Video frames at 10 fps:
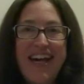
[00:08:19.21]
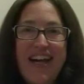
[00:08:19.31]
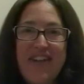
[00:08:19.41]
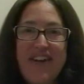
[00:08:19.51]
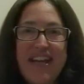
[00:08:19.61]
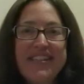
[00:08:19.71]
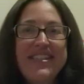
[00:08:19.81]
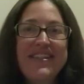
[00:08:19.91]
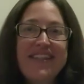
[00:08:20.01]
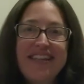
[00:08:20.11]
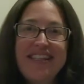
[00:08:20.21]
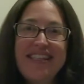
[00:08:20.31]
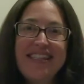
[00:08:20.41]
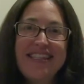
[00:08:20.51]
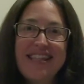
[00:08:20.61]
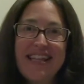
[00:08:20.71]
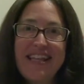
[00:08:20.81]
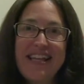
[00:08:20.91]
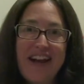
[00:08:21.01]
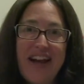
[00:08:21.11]
All right, so let's
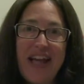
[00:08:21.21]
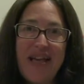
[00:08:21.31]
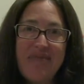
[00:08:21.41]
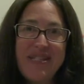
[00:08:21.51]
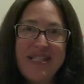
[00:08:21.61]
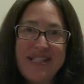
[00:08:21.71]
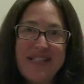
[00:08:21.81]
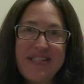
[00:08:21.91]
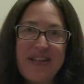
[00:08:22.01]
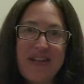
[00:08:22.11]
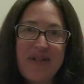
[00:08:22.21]
sing our ABC song,